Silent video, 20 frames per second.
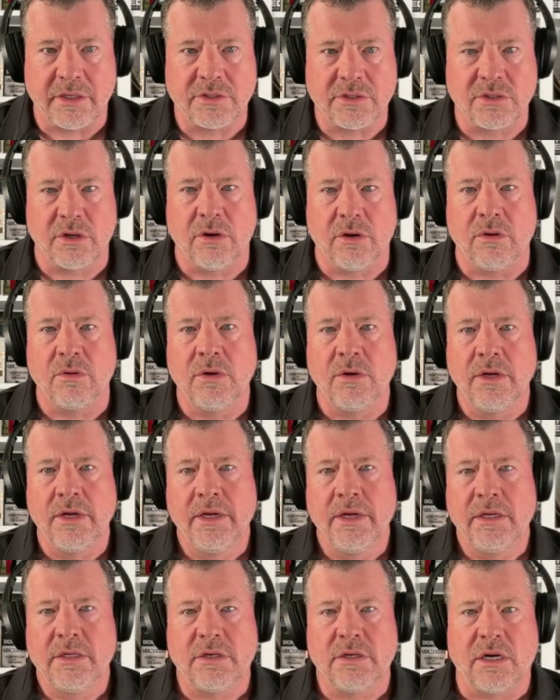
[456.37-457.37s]
So
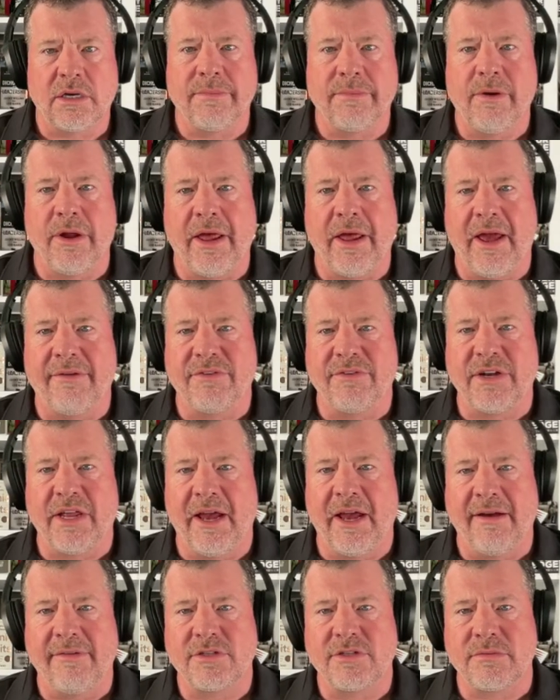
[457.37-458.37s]
talk about having to
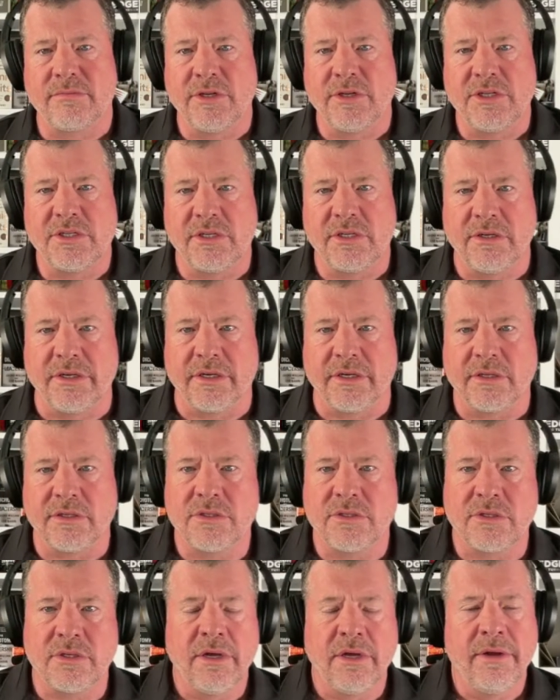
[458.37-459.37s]
have some
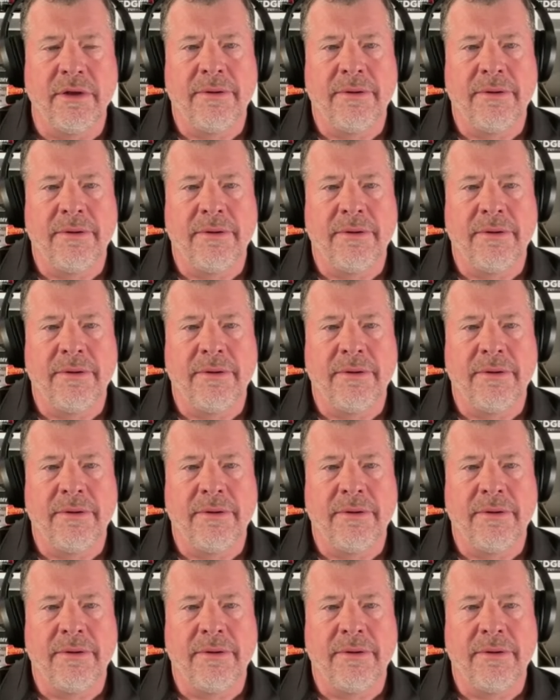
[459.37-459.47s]
resilience.